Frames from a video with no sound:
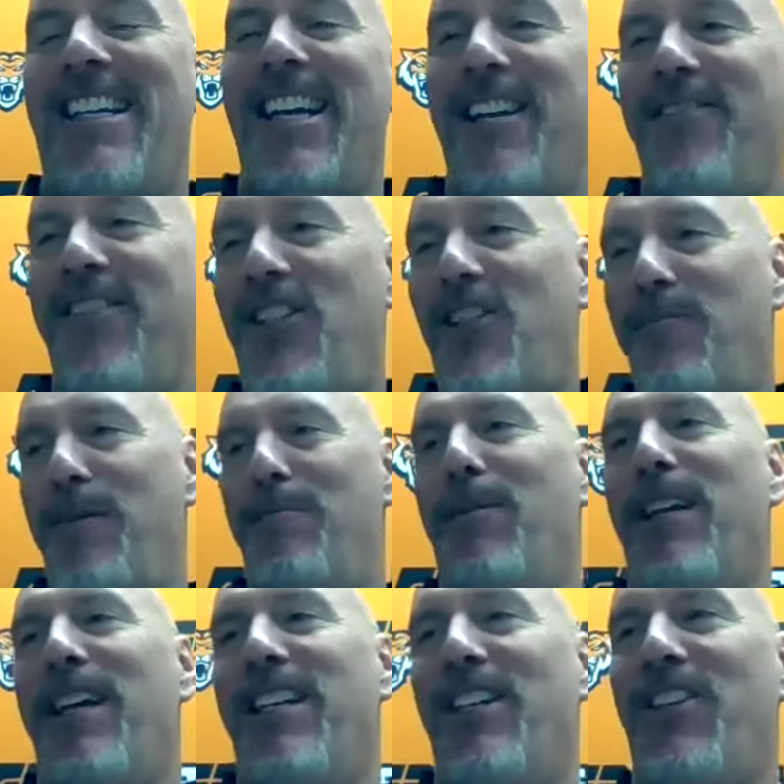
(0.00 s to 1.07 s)
I tell him he should be
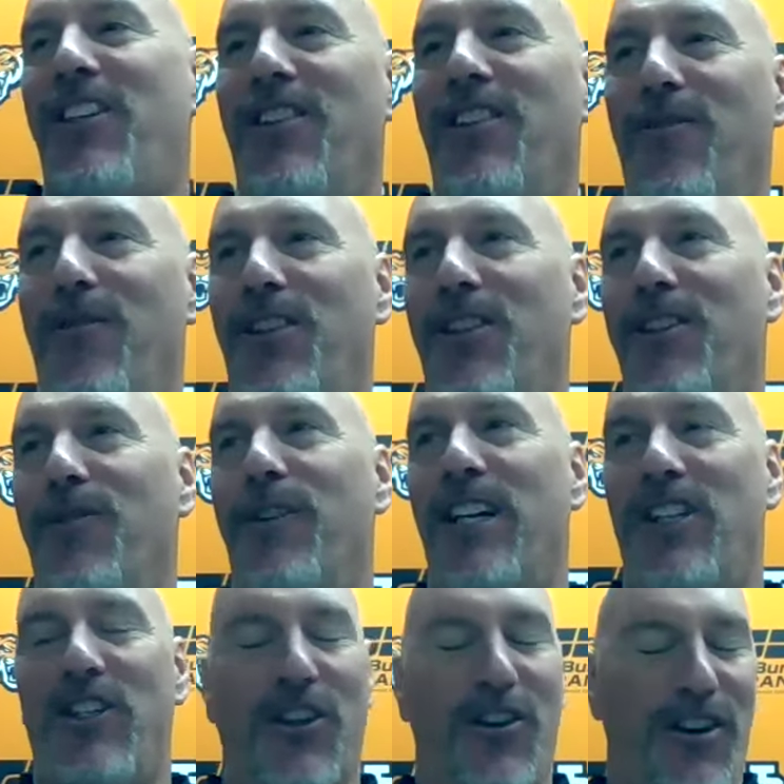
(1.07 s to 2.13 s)
playing this year. We shouldn't have
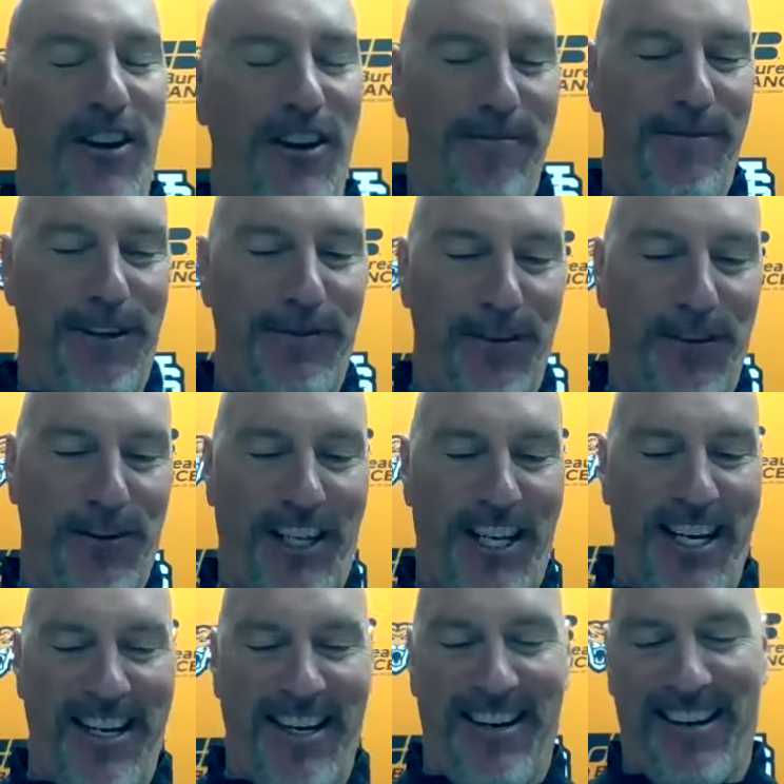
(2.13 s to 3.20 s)
redshirted him his
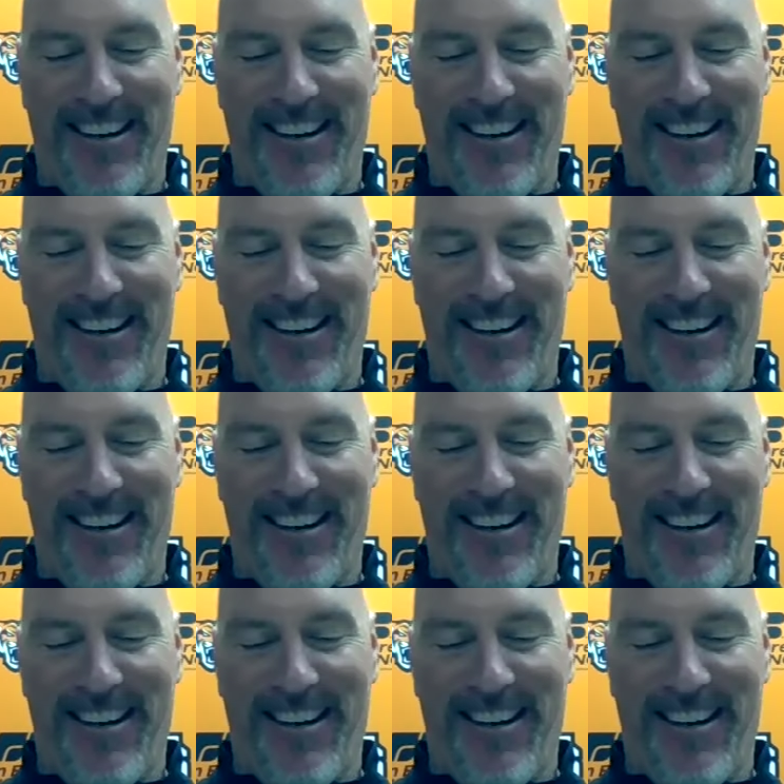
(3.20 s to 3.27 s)
first